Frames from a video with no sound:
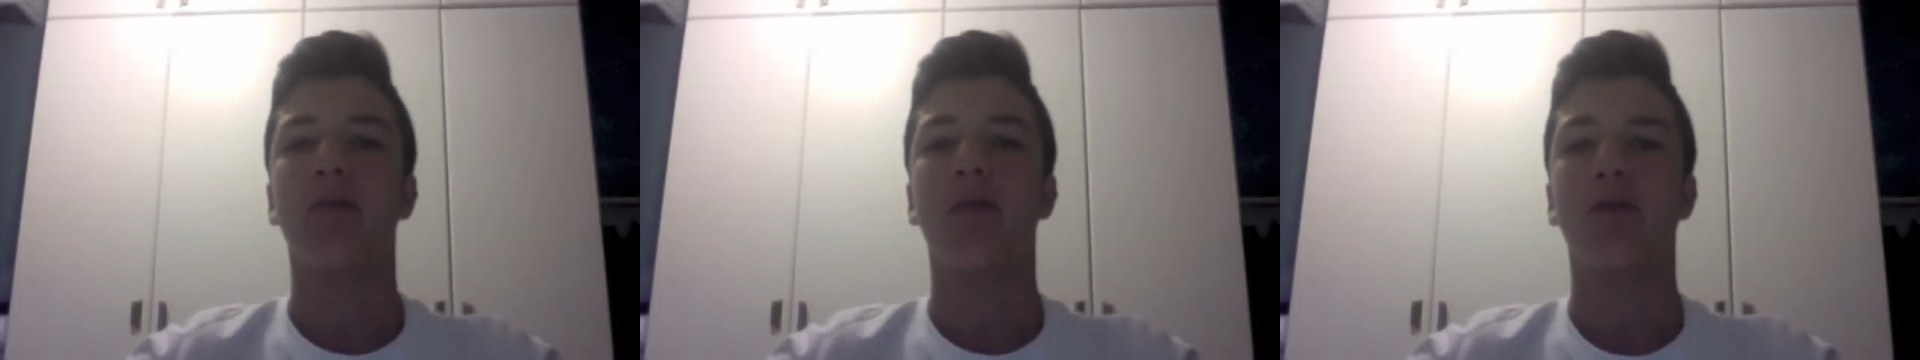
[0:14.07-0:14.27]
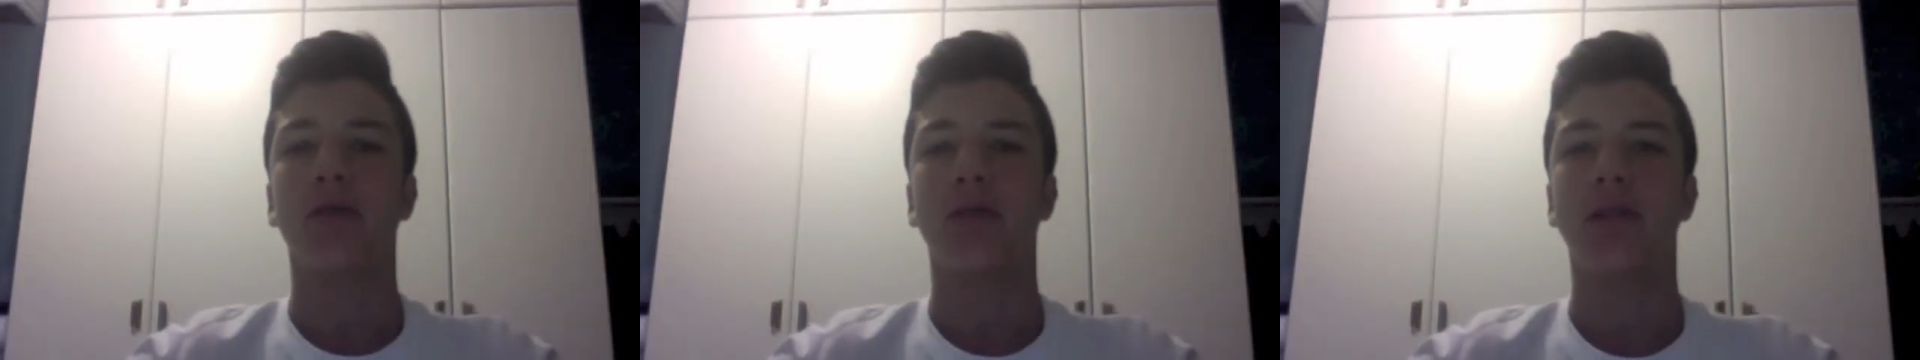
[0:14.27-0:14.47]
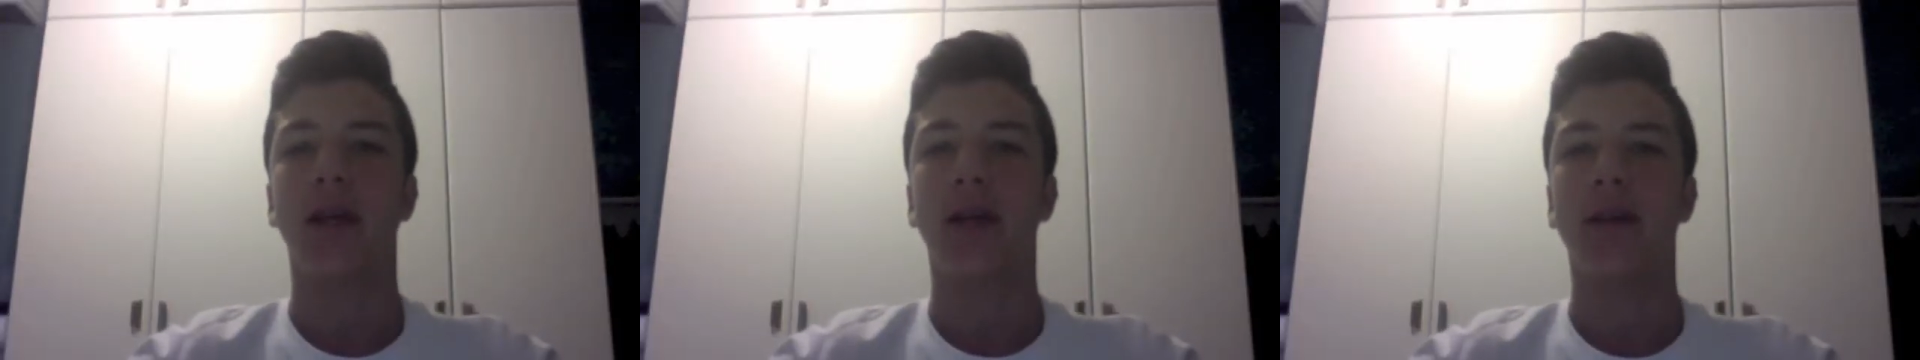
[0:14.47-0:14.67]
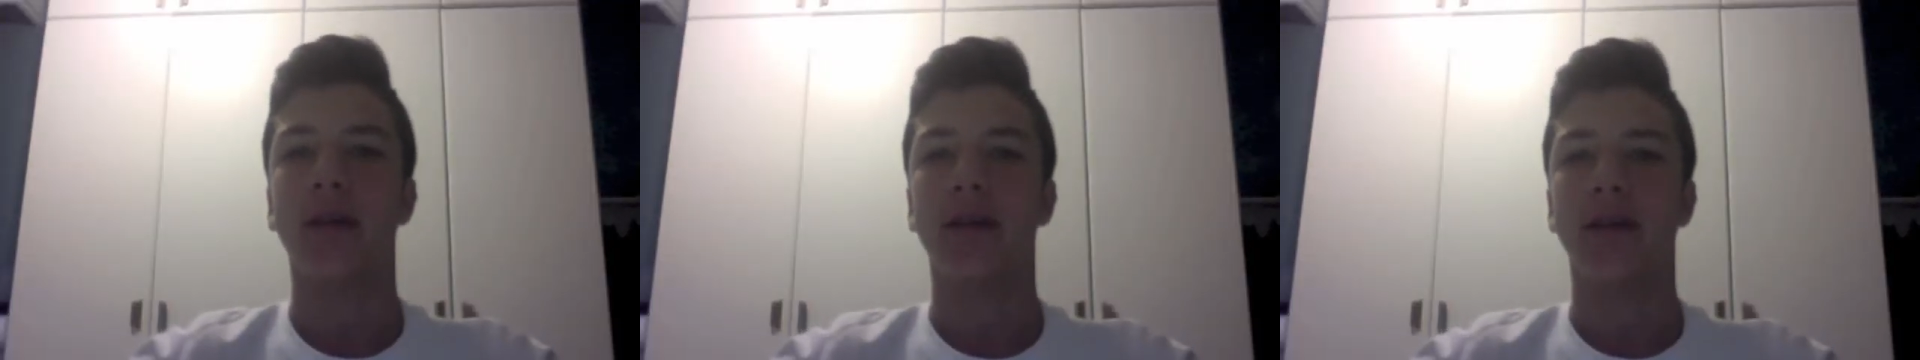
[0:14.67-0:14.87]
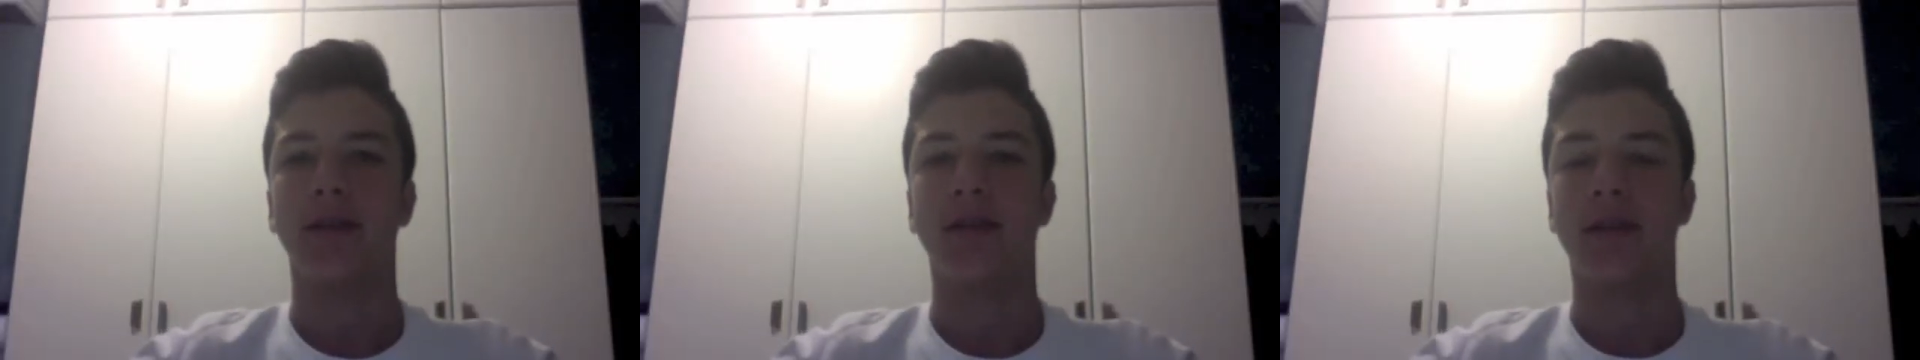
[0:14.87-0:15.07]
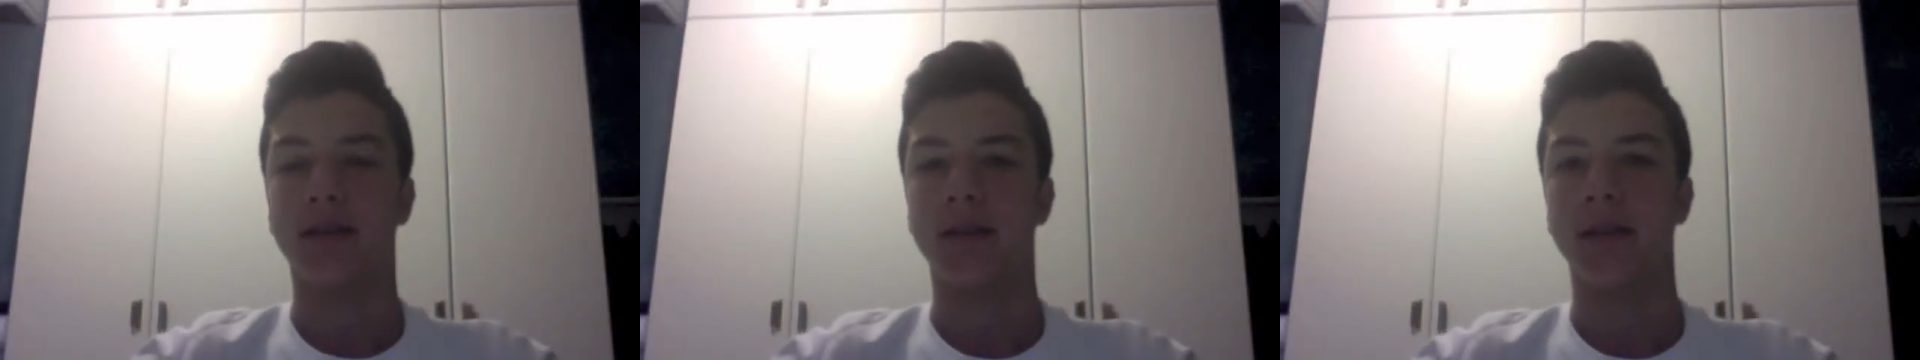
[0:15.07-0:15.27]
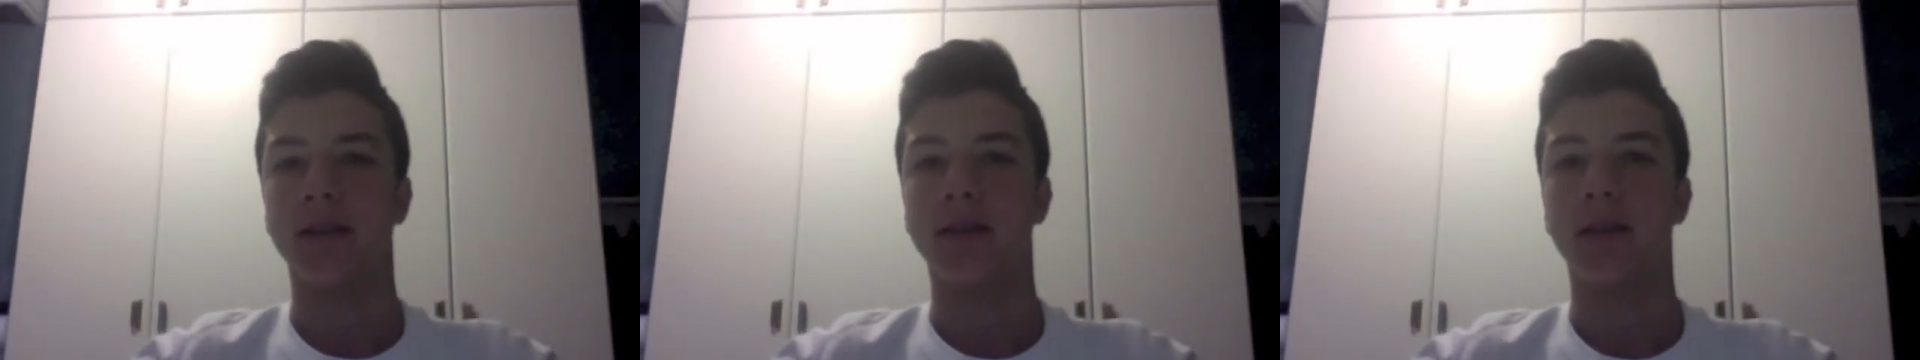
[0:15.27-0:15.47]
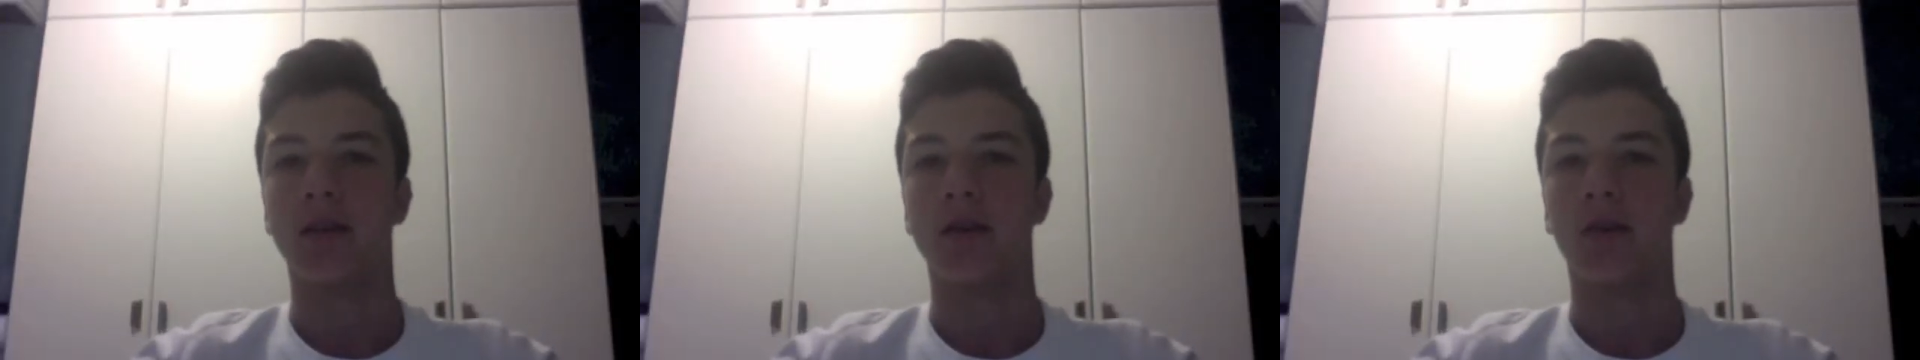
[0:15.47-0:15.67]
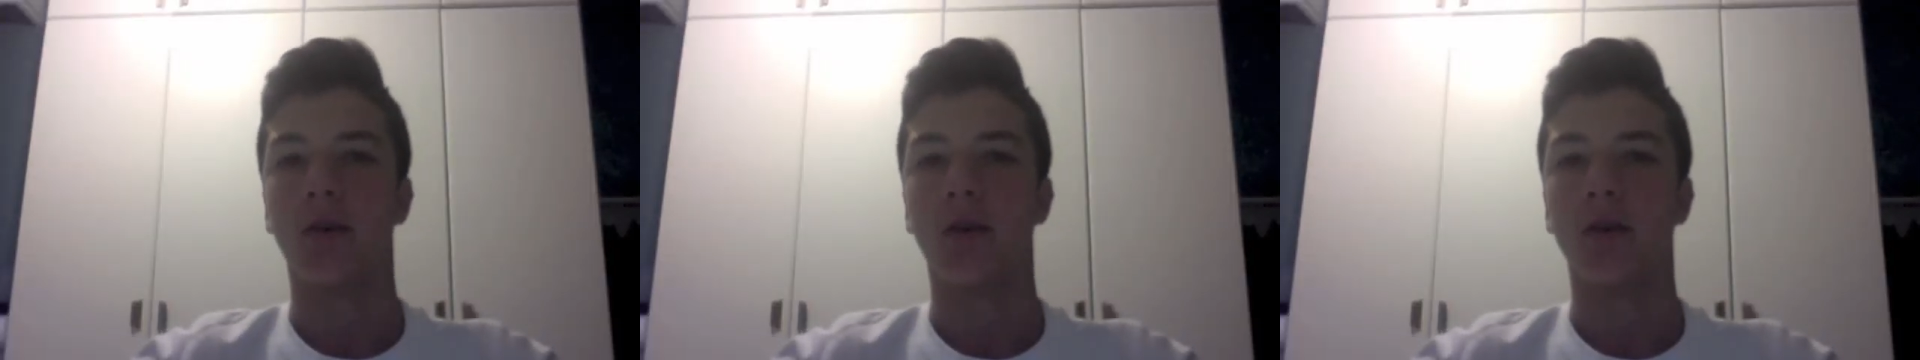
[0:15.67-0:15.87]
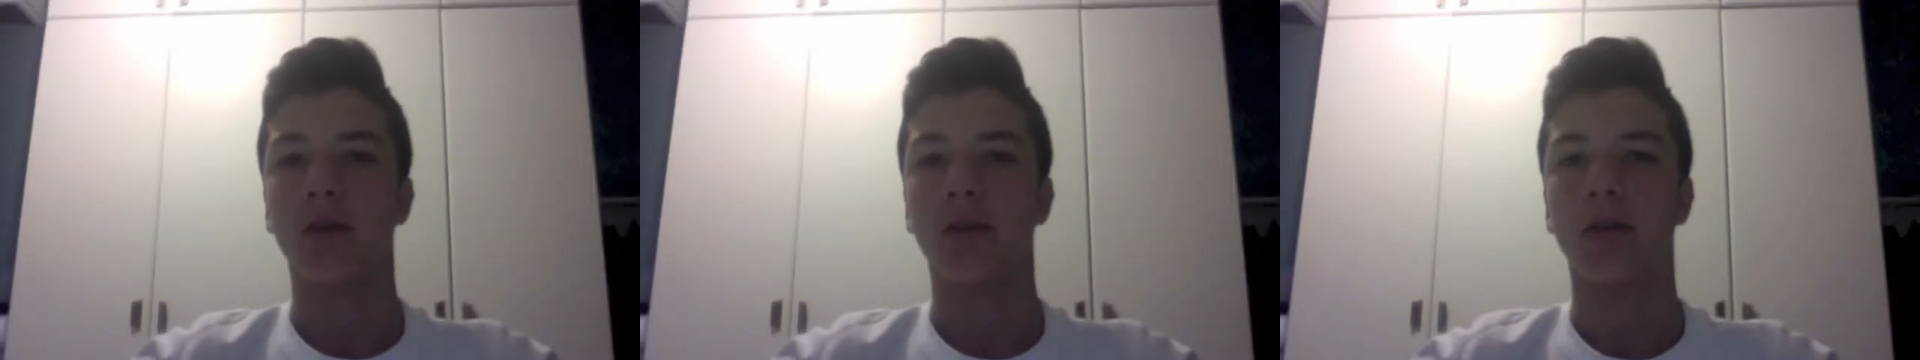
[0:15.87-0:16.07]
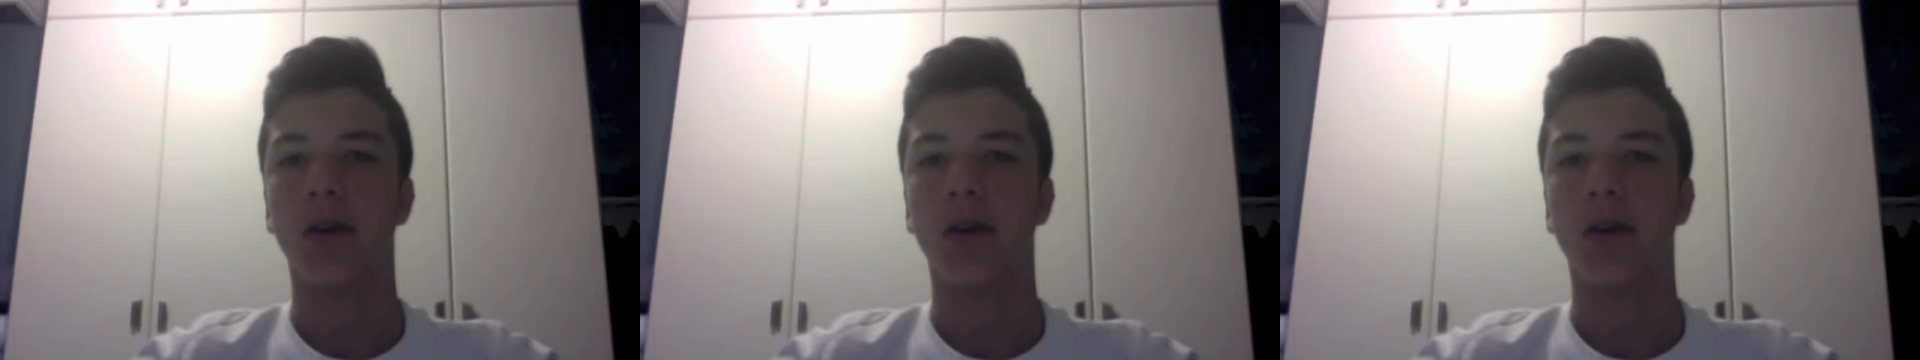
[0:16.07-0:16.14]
most deadliest disease in the world.